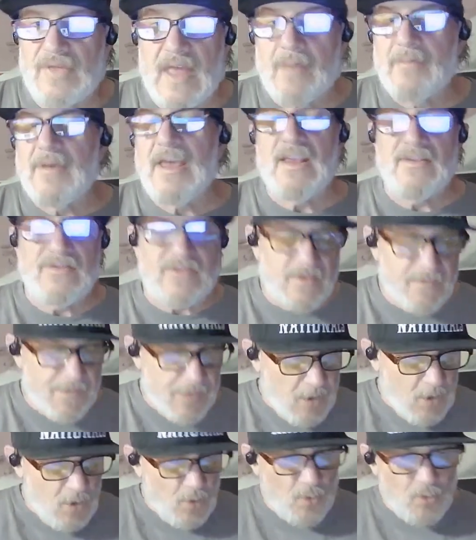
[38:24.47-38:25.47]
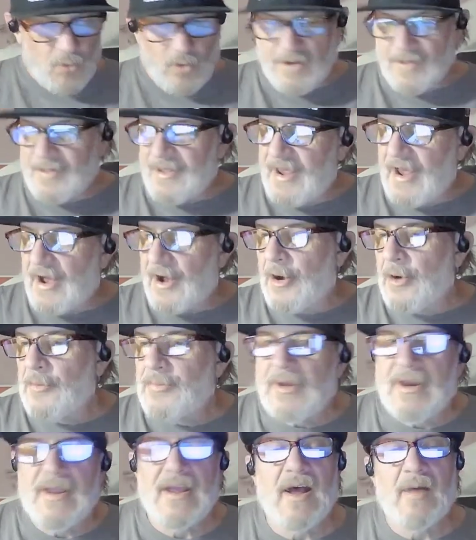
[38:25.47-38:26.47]
That means really
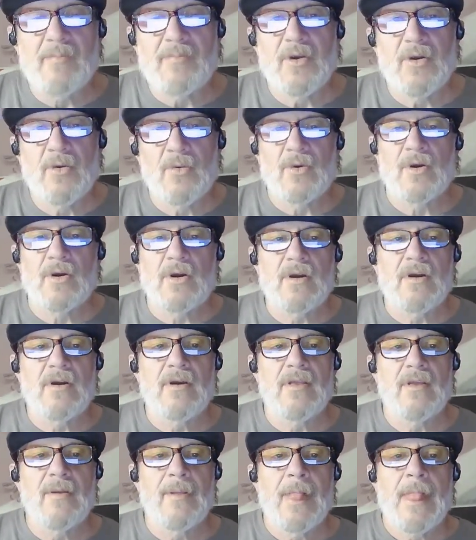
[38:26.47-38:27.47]
opening up your word